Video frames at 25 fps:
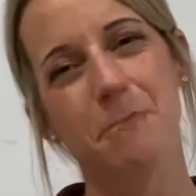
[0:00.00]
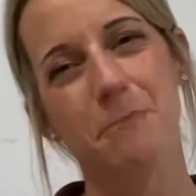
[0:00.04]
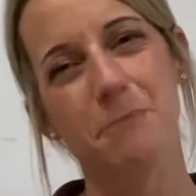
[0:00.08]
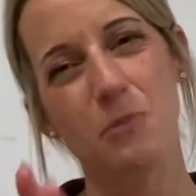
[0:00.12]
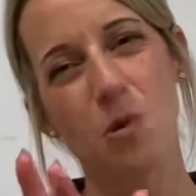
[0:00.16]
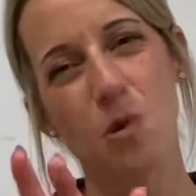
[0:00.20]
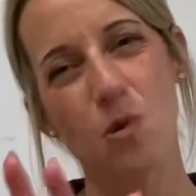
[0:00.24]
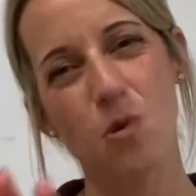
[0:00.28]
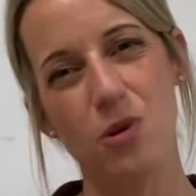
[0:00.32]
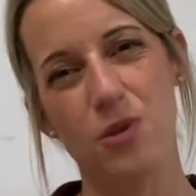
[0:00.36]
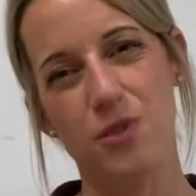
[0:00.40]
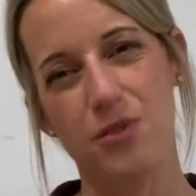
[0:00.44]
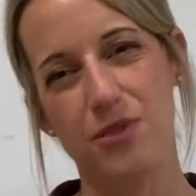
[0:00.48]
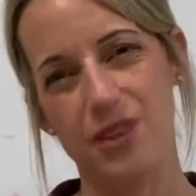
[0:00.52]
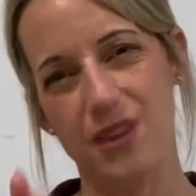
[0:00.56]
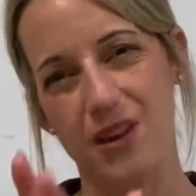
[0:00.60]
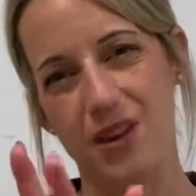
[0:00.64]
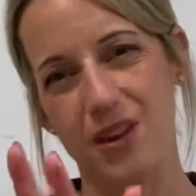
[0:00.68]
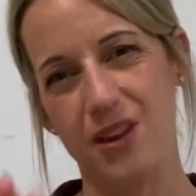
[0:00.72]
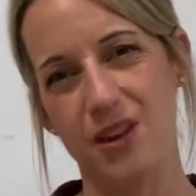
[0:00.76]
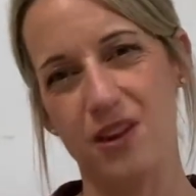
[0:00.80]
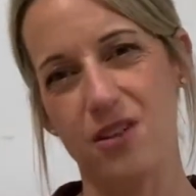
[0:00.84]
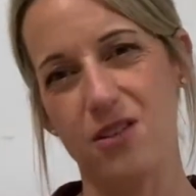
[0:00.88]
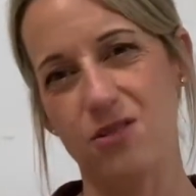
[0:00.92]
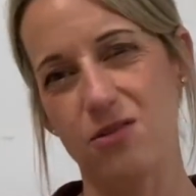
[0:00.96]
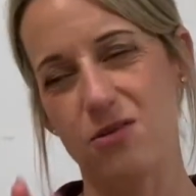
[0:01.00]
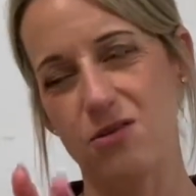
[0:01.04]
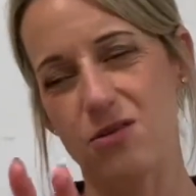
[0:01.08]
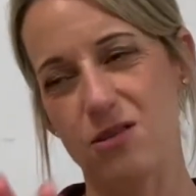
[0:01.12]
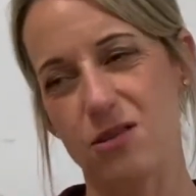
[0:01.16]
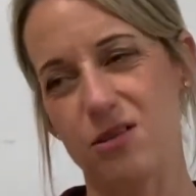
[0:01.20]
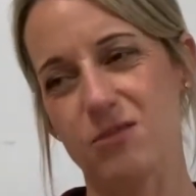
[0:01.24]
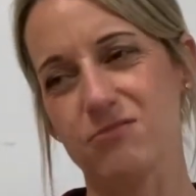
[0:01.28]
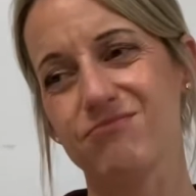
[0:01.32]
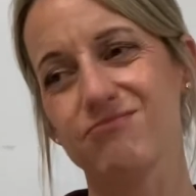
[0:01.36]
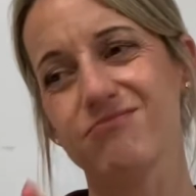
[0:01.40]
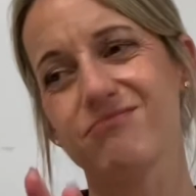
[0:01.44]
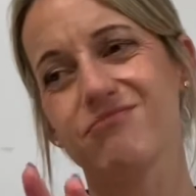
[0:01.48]
poor thing,
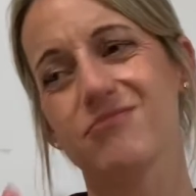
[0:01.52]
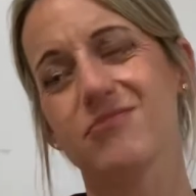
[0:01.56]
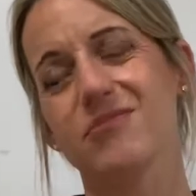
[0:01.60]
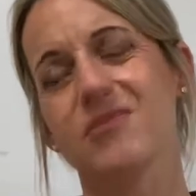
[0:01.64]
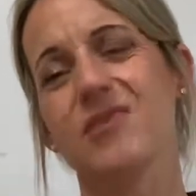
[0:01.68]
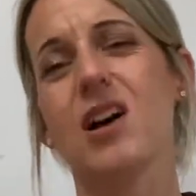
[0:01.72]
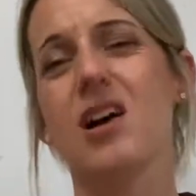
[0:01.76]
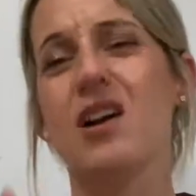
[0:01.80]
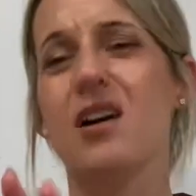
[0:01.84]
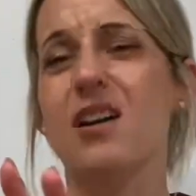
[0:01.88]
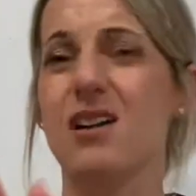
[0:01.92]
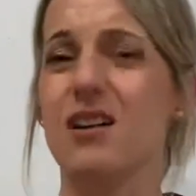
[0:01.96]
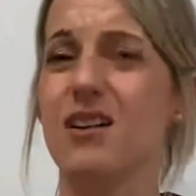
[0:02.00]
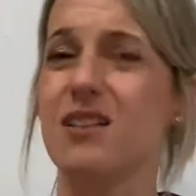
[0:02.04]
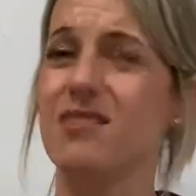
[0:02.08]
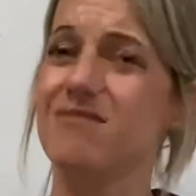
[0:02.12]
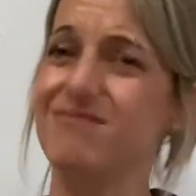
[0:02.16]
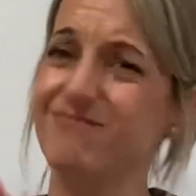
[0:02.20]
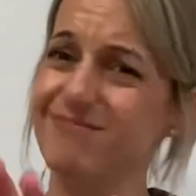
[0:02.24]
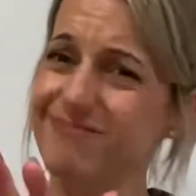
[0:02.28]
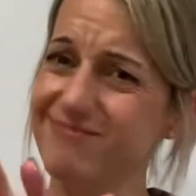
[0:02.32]
or, oh,